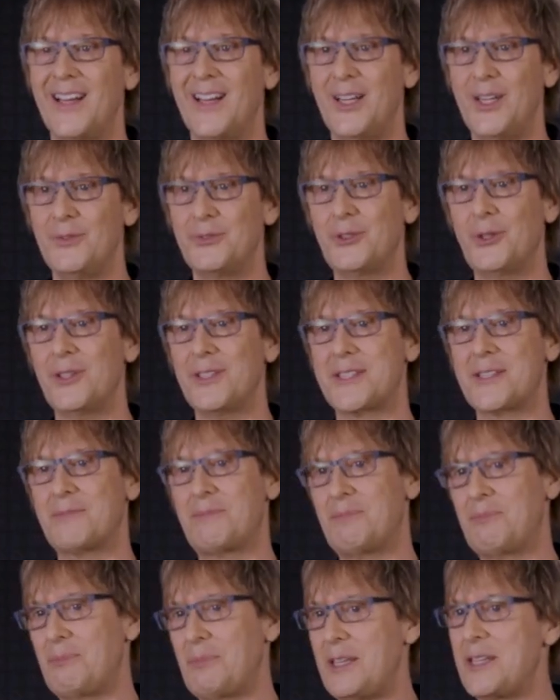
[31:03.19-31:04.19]
Of course,
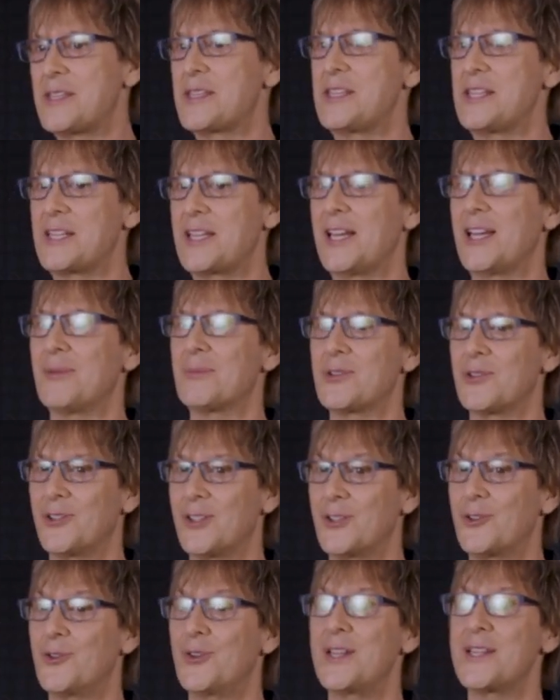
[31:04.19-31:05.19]
PC games are
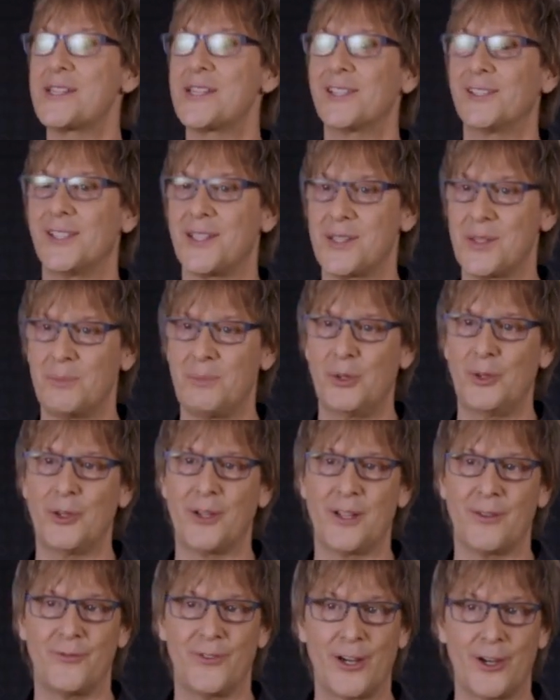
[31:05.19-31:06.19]
increasingly
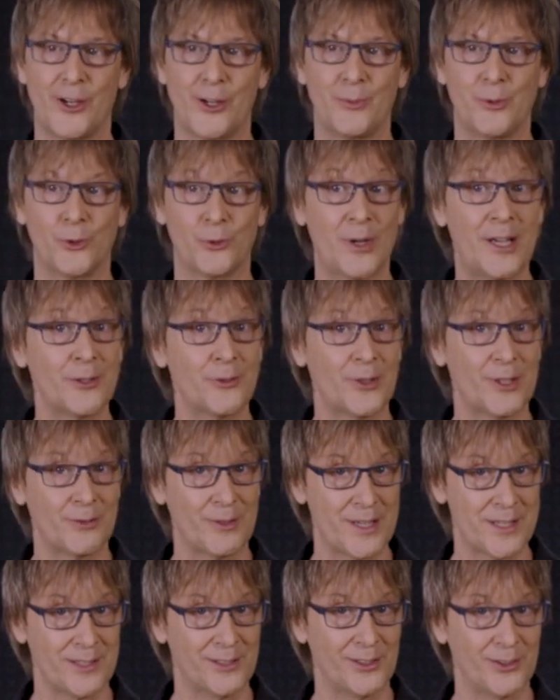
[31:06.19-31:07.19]
supporting variable rendering
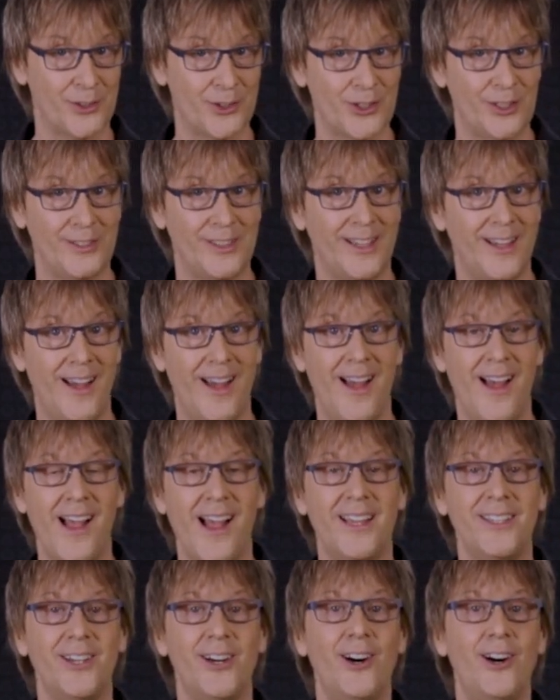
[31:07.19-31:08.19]
resolution,
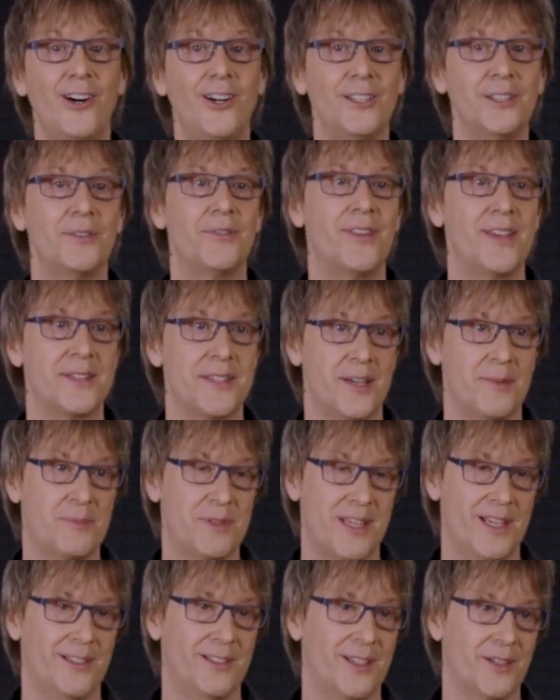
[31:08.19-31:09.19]
and all of these
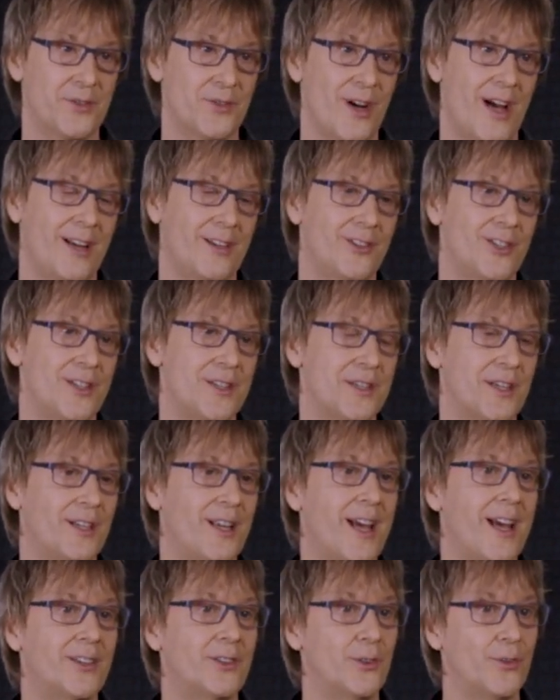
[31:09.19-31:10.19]
upscaling strategies can
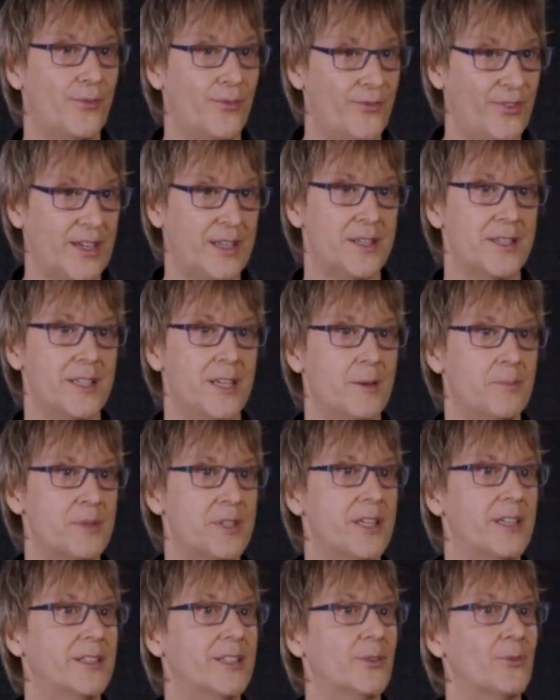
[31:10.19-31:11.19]
handle fixed
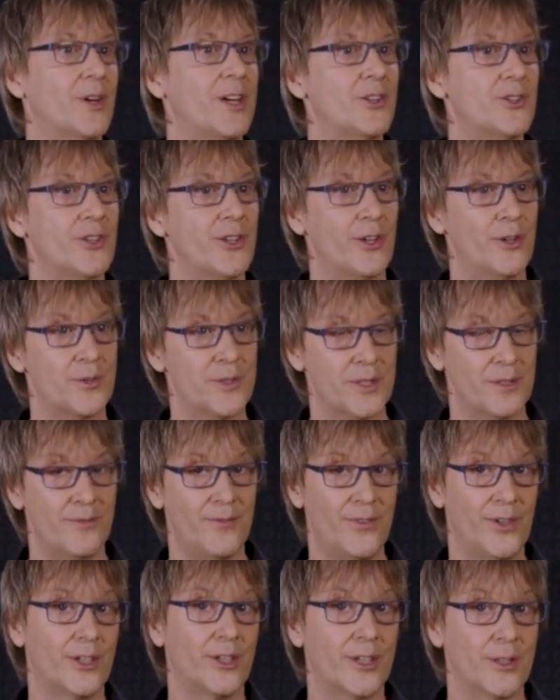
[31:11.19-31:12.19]
upscaling ratios and
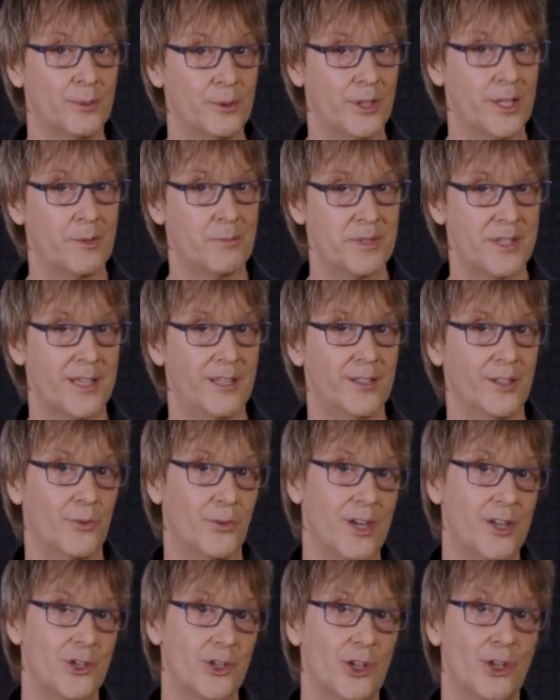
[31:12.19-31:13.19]
variable upscaling
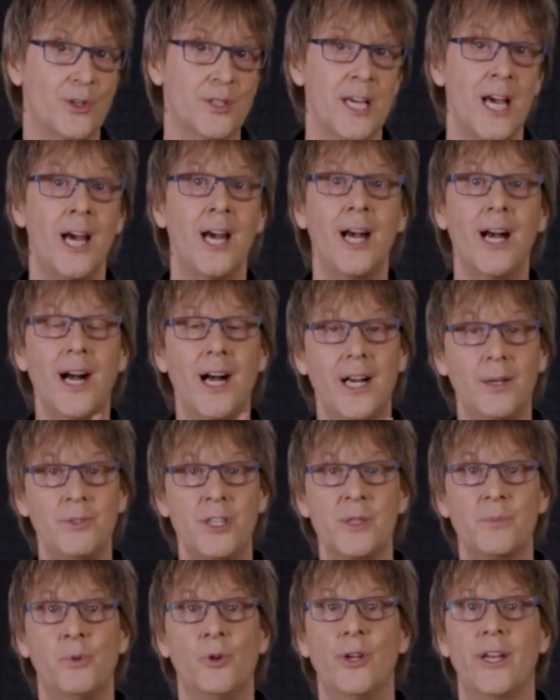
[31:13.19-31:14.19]
ratios. I'm
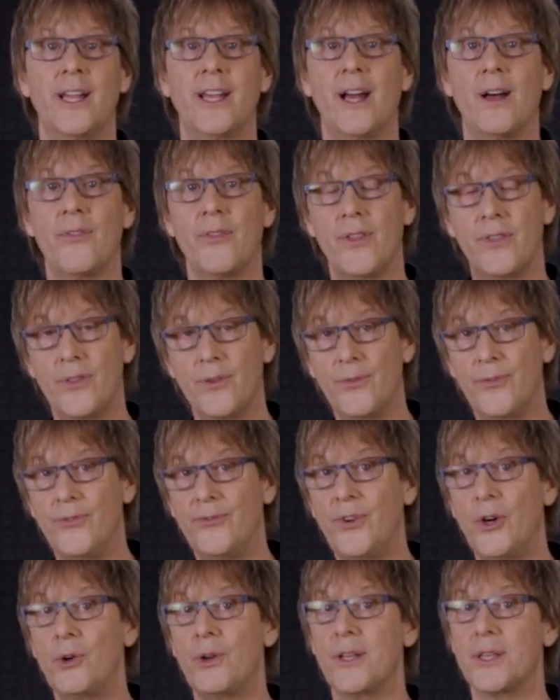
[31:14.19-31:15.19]
just pointing out that the
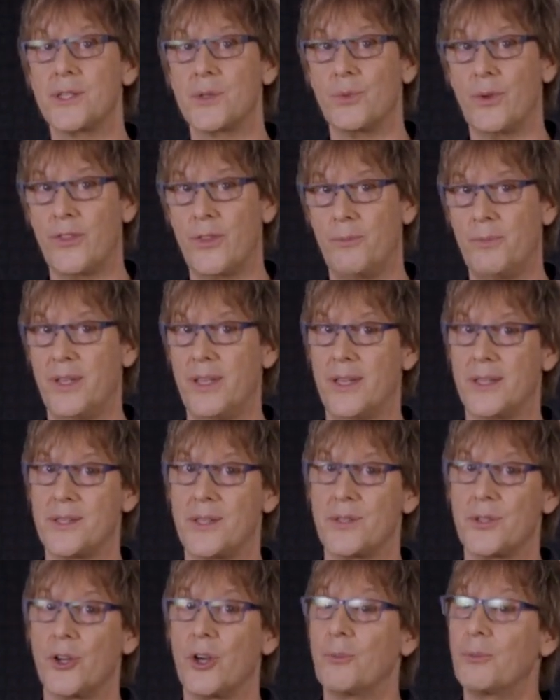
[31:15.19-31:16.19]
focus with the
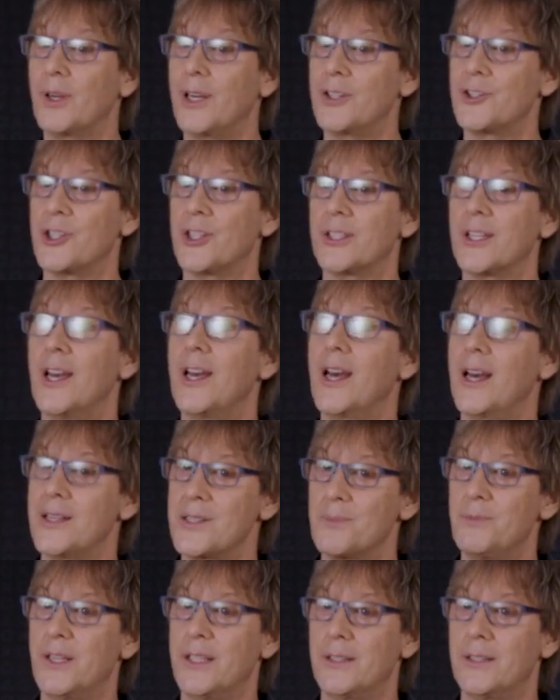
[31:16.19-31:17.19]
PSSR project
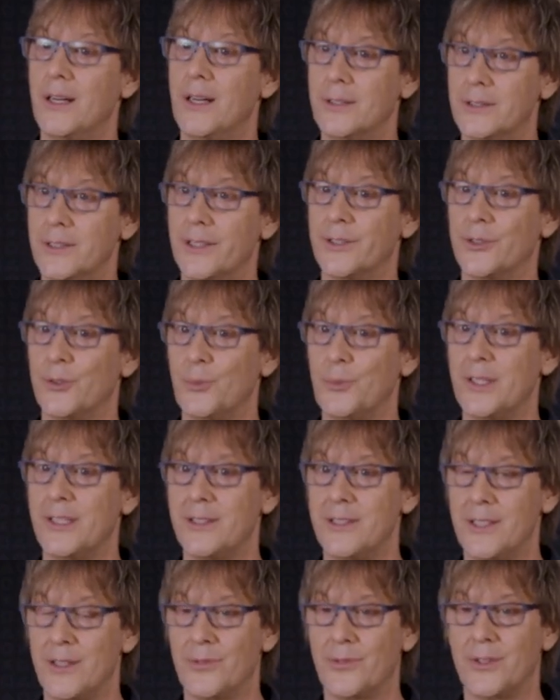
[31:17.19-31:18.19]
has been a little bit
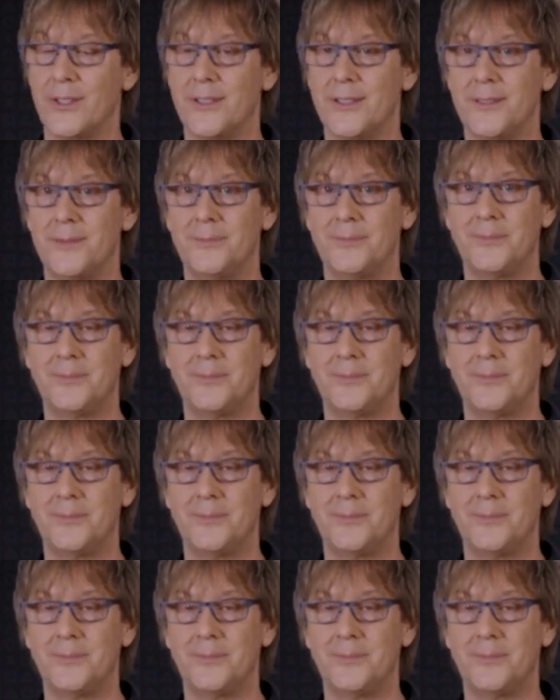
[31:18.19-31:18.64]
different.